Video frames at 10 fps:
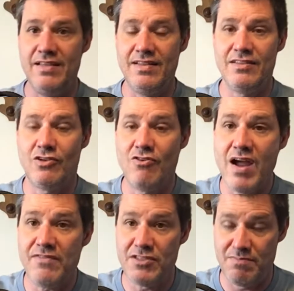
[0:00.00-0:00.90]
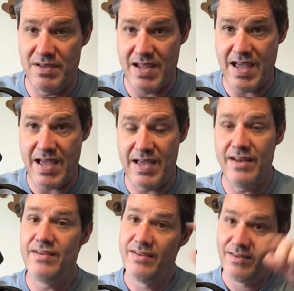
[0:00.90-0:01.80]
that the Craftsman had
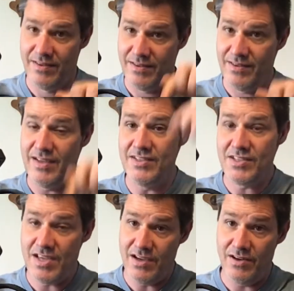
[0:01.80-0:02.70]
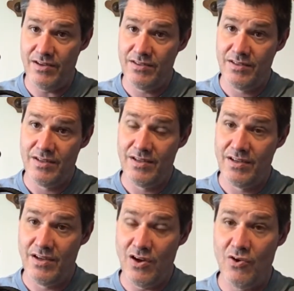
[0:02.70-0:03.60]
is here.
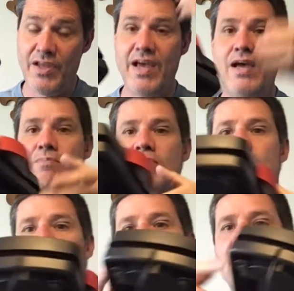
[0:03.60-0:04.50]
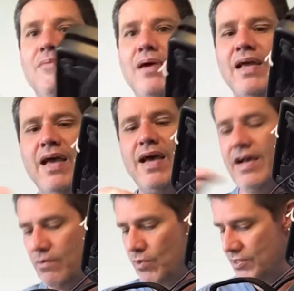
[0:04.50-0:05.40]
Okay, but the problem I
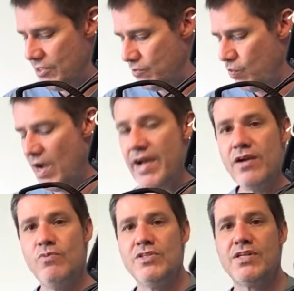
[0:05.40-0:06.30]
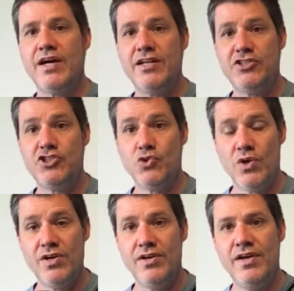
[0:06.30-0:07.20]
had was this wire was kind of
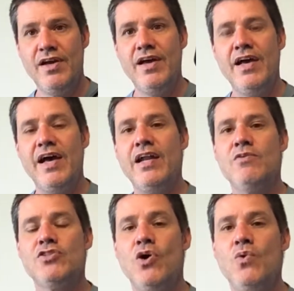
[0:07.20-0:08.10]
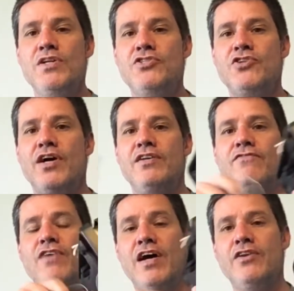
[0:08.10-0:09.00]
short, and I was always trying to
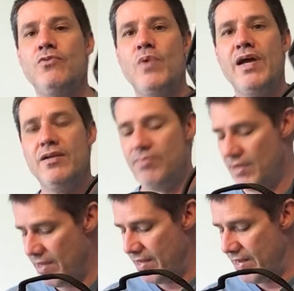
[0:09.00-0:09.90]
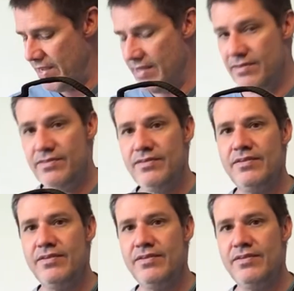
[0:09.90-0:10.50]
find a way to plug it in.